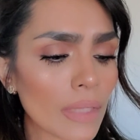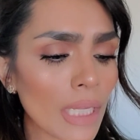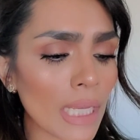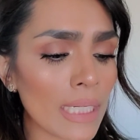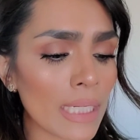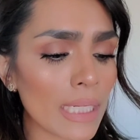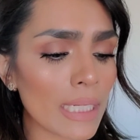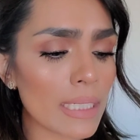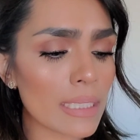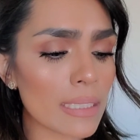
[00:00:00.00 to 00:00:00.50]

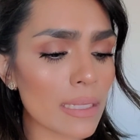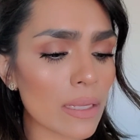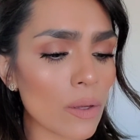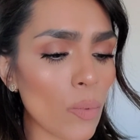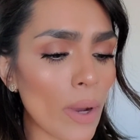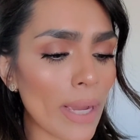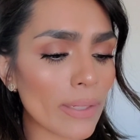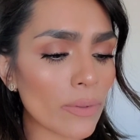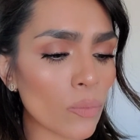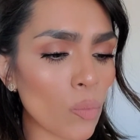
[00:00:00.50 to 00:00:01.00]
And it is the
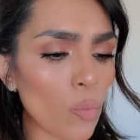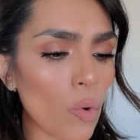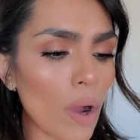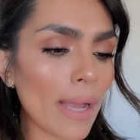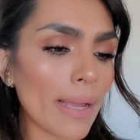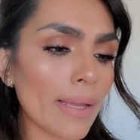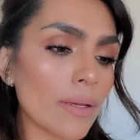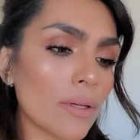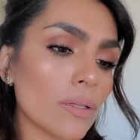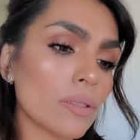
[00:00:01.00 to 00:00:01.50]
Wet n
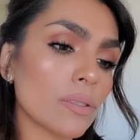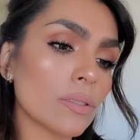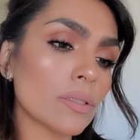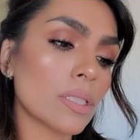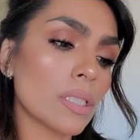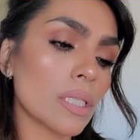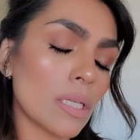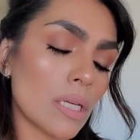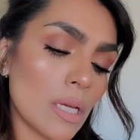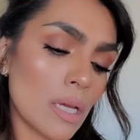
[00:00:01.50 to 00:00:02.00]

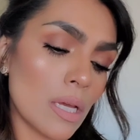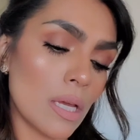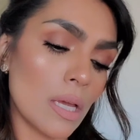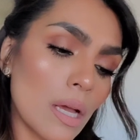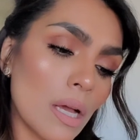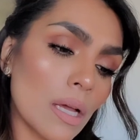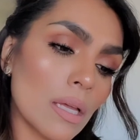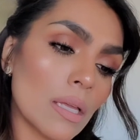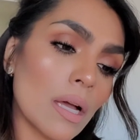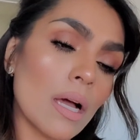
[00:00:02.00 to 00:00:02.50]
Wild
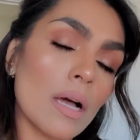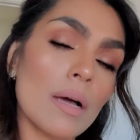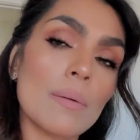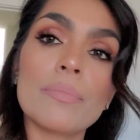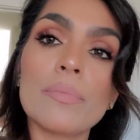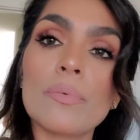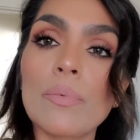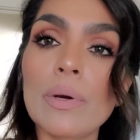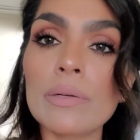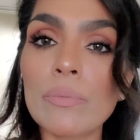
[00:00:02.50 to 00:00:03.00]

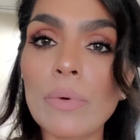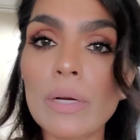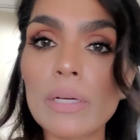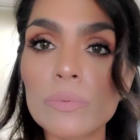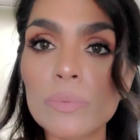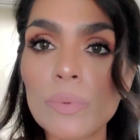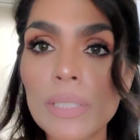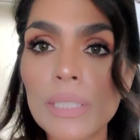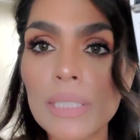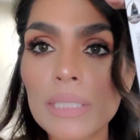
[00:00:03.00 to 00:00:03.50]

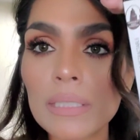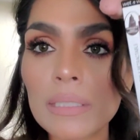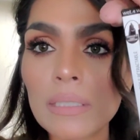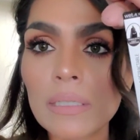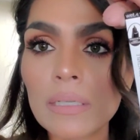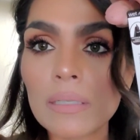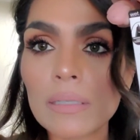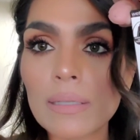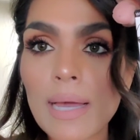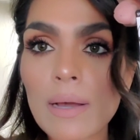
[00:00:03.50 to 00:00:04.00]
one.
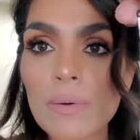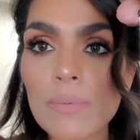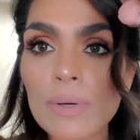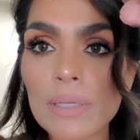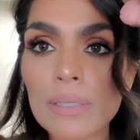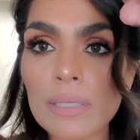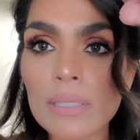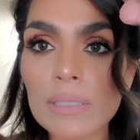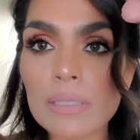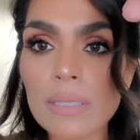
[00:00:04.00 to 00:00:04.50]
That
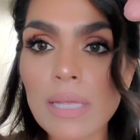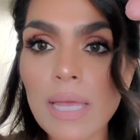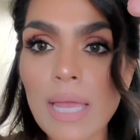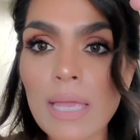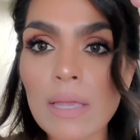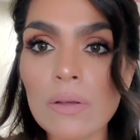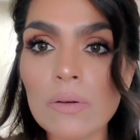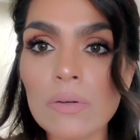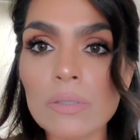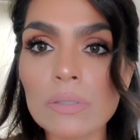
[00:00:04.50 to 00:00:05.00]
one, that's the
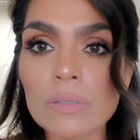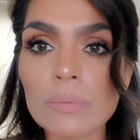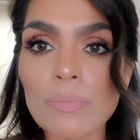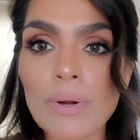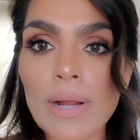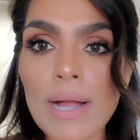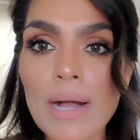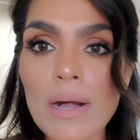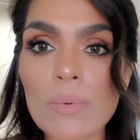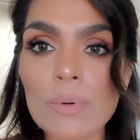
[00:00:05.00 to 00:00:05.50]
angled
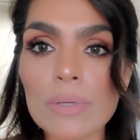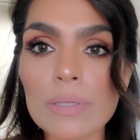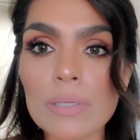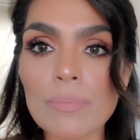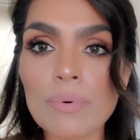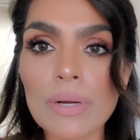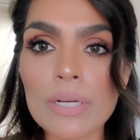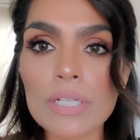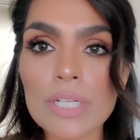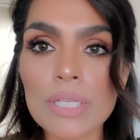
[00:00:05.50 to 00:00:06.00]
brow with the
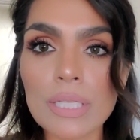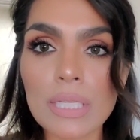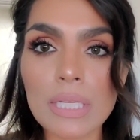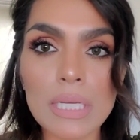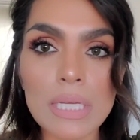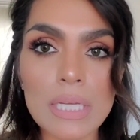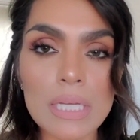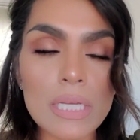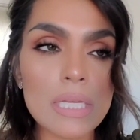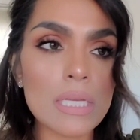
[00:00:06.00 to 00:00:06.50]
brush at
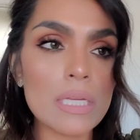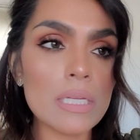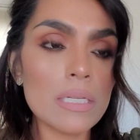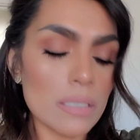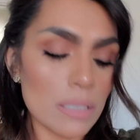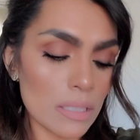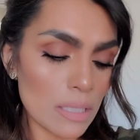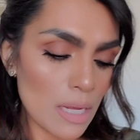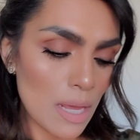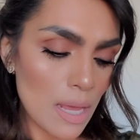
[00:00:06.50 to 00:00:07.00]
the
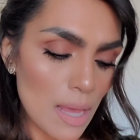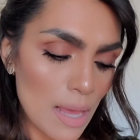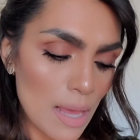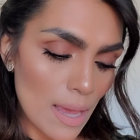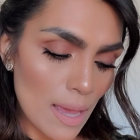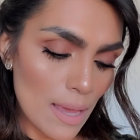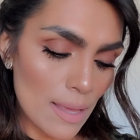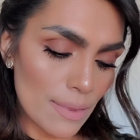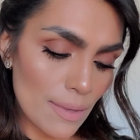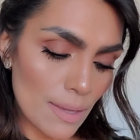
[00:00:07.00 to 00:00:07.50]
end.
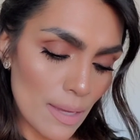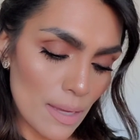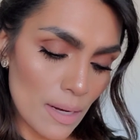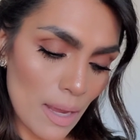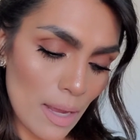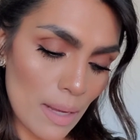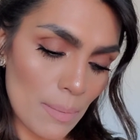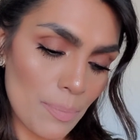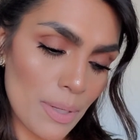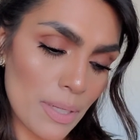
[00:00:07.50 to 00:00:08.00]
And then
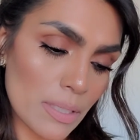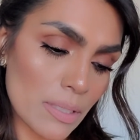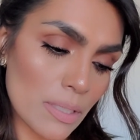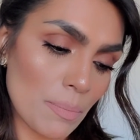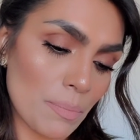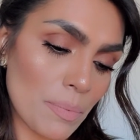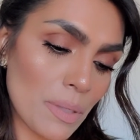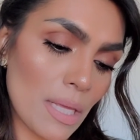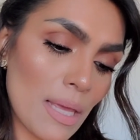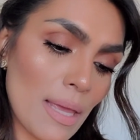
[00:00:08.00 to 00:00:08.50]
I picked
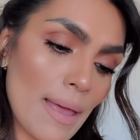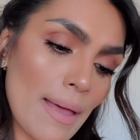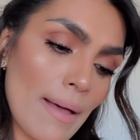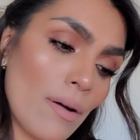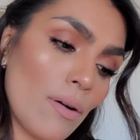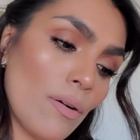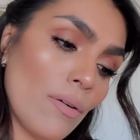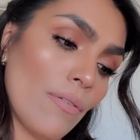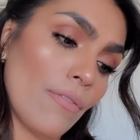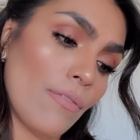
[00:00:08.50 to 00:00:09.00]
up the
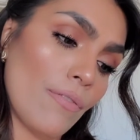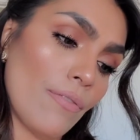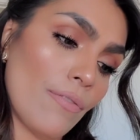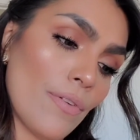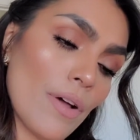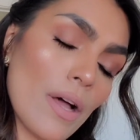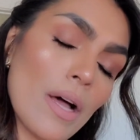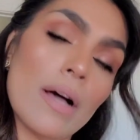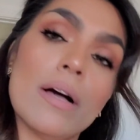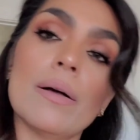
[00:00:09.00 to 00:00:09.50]

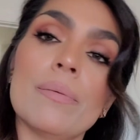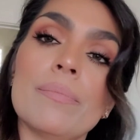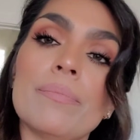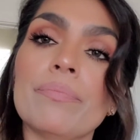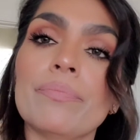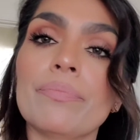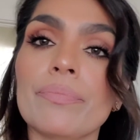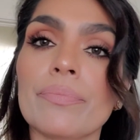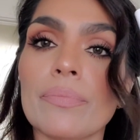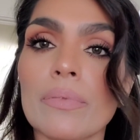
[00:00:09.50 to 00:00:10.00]

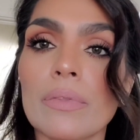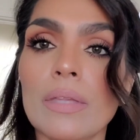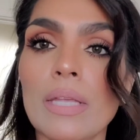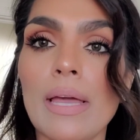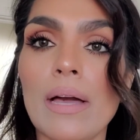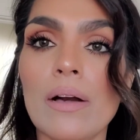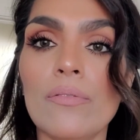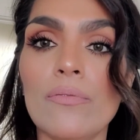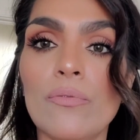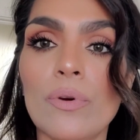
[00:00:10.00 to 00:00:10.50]

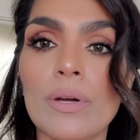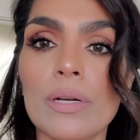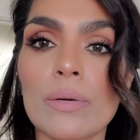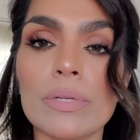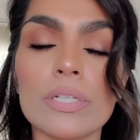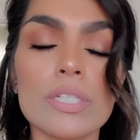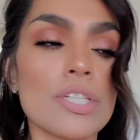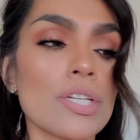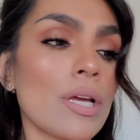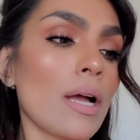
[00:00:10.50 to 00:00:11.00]
e.l.f. One,
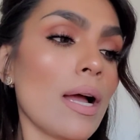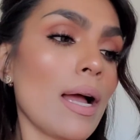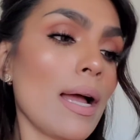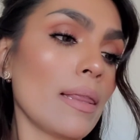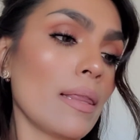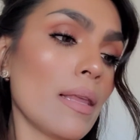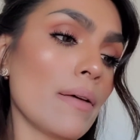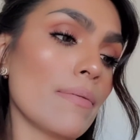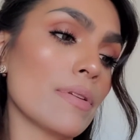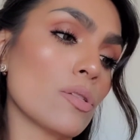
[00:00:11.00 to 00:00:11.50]
which
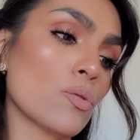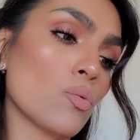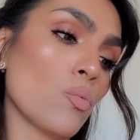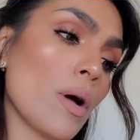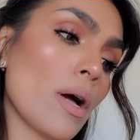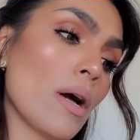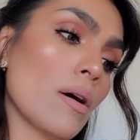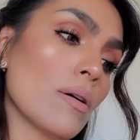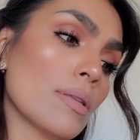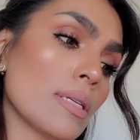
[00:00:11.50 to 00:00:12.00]
I love as
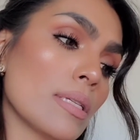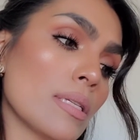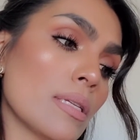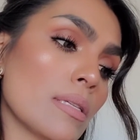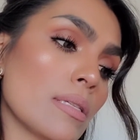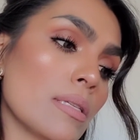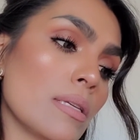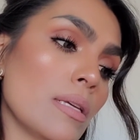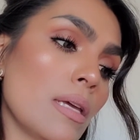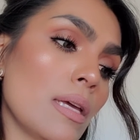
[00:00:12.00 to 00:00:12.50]
well. This
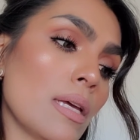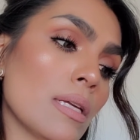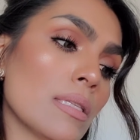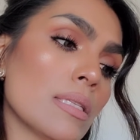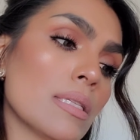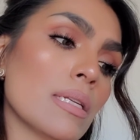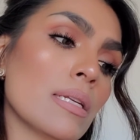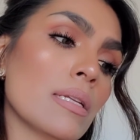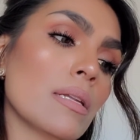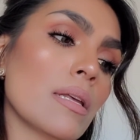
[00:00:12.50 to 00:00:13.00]
is the
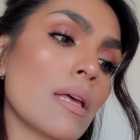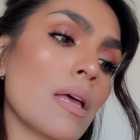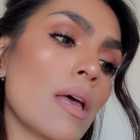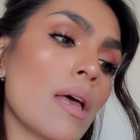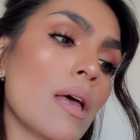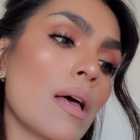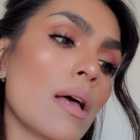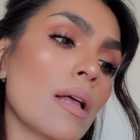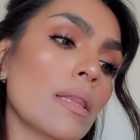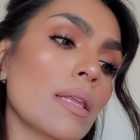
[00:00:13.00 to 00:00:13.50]
Instant
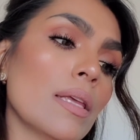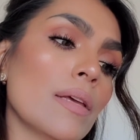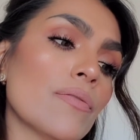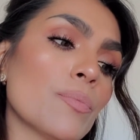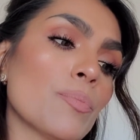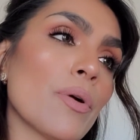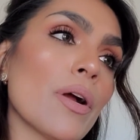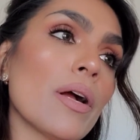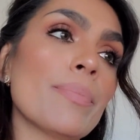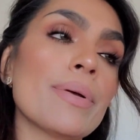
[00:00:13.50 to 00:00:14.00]

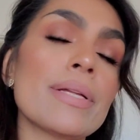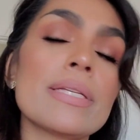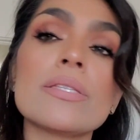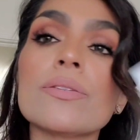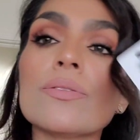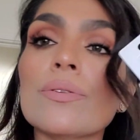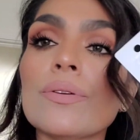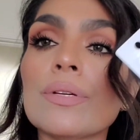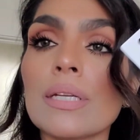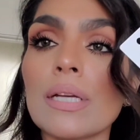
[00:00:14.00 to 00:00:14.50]
Lift Brow
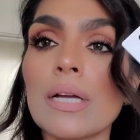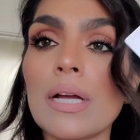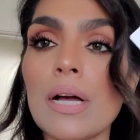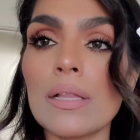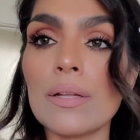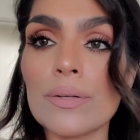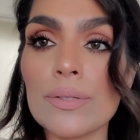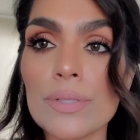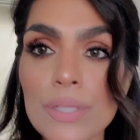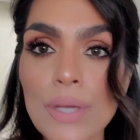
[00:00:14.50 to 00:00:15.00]
Pencil in the
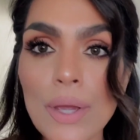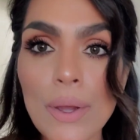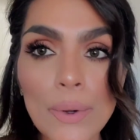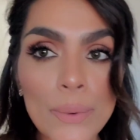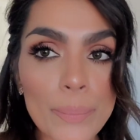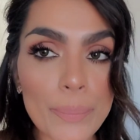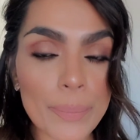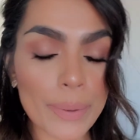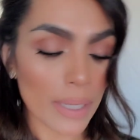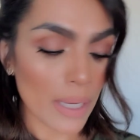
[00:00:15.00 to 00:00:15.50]
color
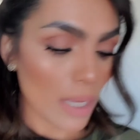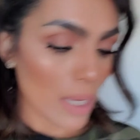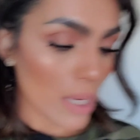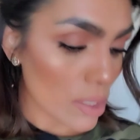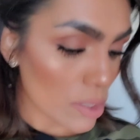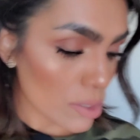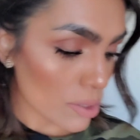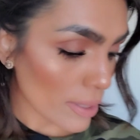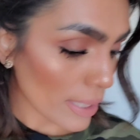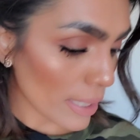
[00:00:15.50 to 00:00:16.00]
Taupe.
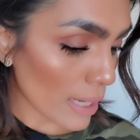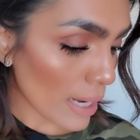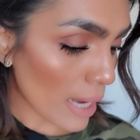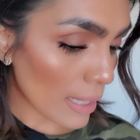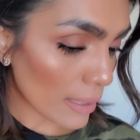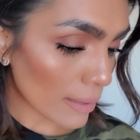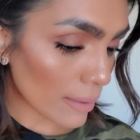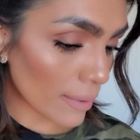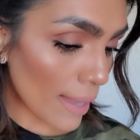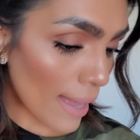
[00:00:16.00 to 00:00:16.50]
So I
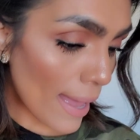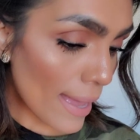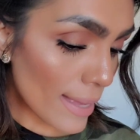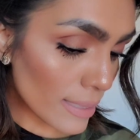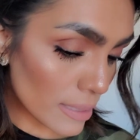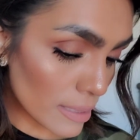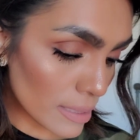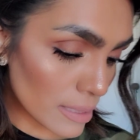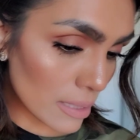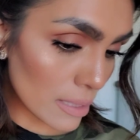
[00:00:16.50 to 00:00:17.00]
got
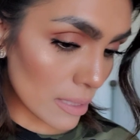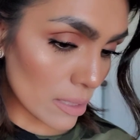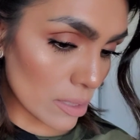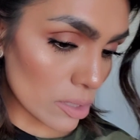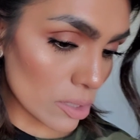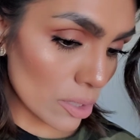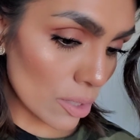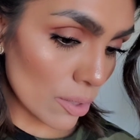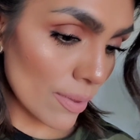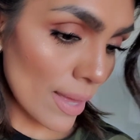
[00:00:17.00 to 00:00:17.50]
that.
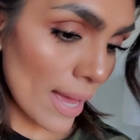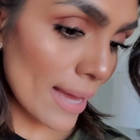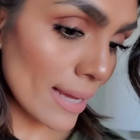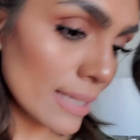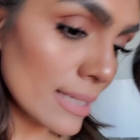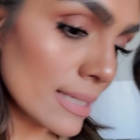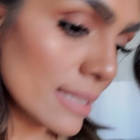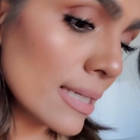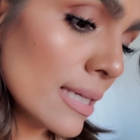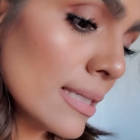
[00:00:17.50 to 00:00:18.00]
So
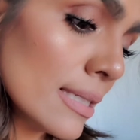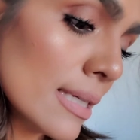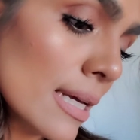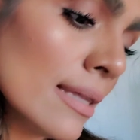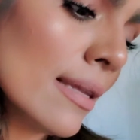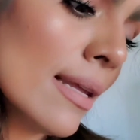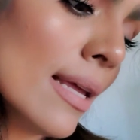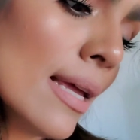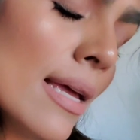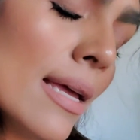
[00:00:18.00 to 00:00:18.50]
that is it.
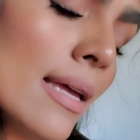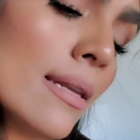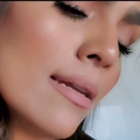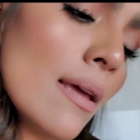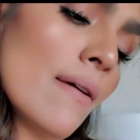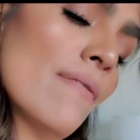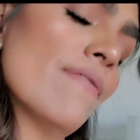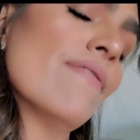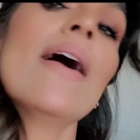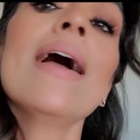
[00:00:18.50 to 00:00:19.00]
And then
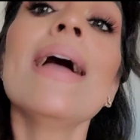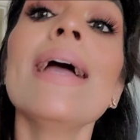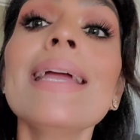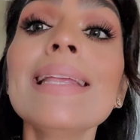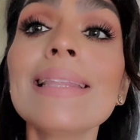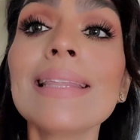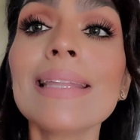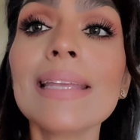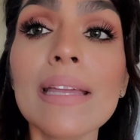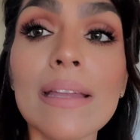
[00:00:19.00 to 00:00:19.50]

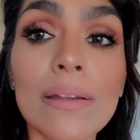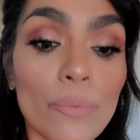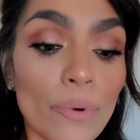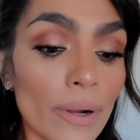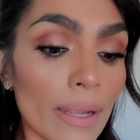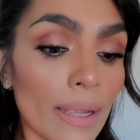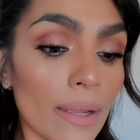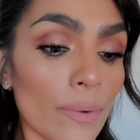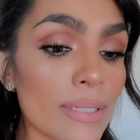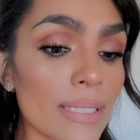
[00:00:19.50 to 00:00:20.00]
finally,
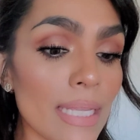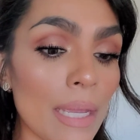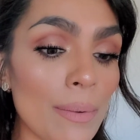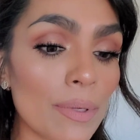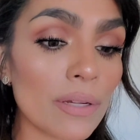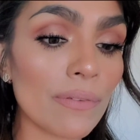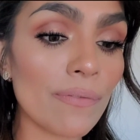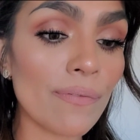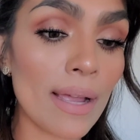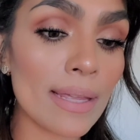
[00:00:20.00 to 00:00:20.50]
was
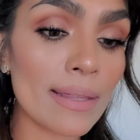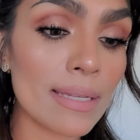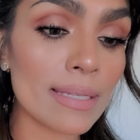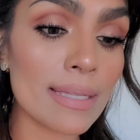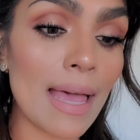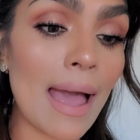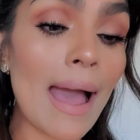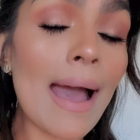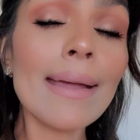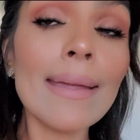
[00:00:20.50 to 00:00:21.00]
able to find
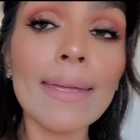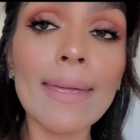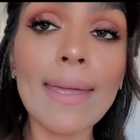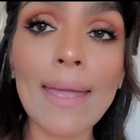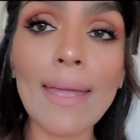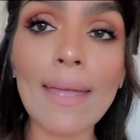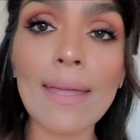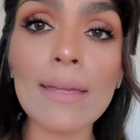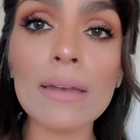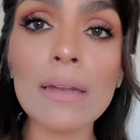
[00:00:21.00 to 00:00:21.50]
this
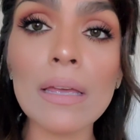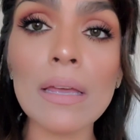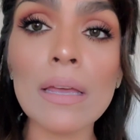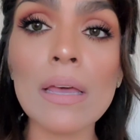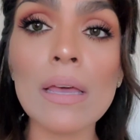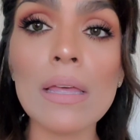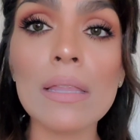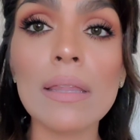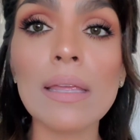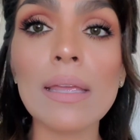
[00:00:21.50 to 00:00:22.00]
again.
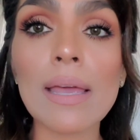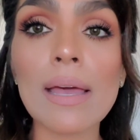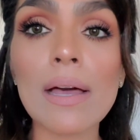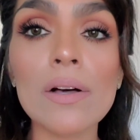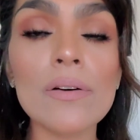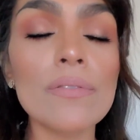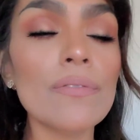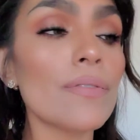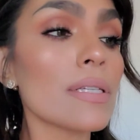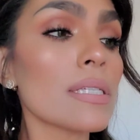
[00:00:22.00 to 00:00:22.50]
The
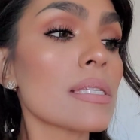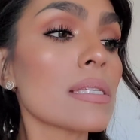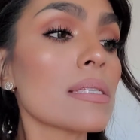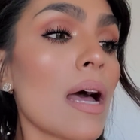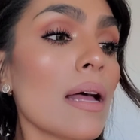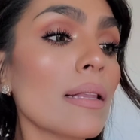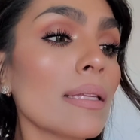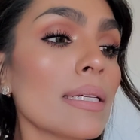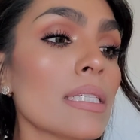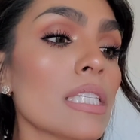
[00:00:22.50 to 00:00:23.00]
e.l.f.
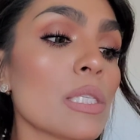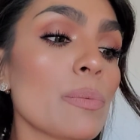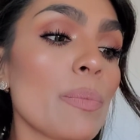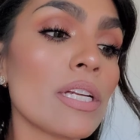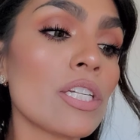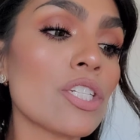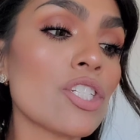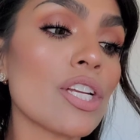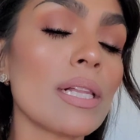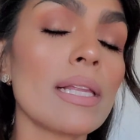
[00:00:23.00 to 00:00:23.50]
Solid
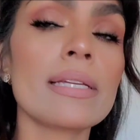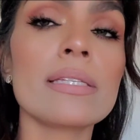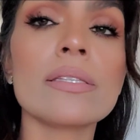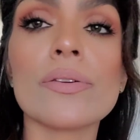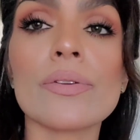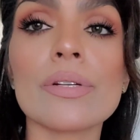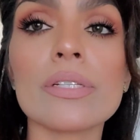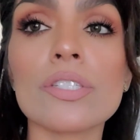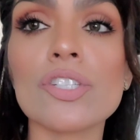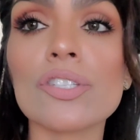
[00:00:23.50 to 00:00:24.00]
Sponge
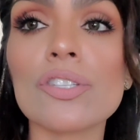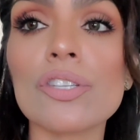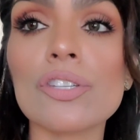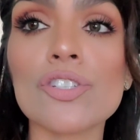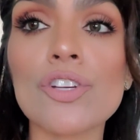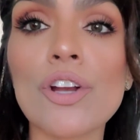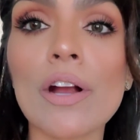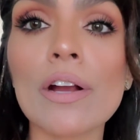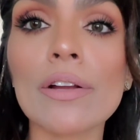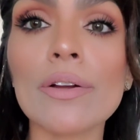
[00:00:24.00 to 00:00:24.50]
Cleanser. It's just a
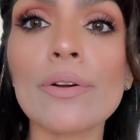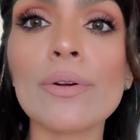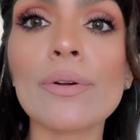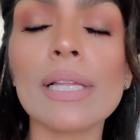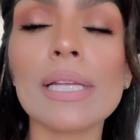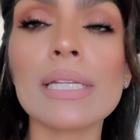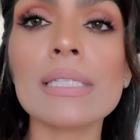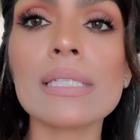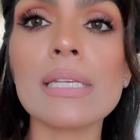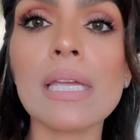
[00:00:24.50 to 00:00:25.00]
charcoal
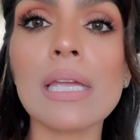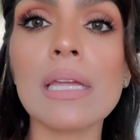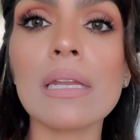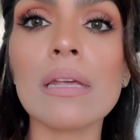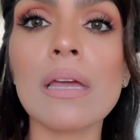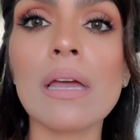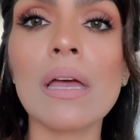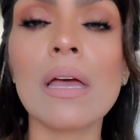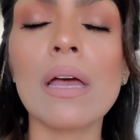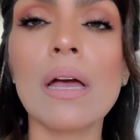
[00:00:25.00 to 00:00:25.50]

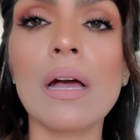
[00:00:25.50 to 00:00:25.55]
cleansing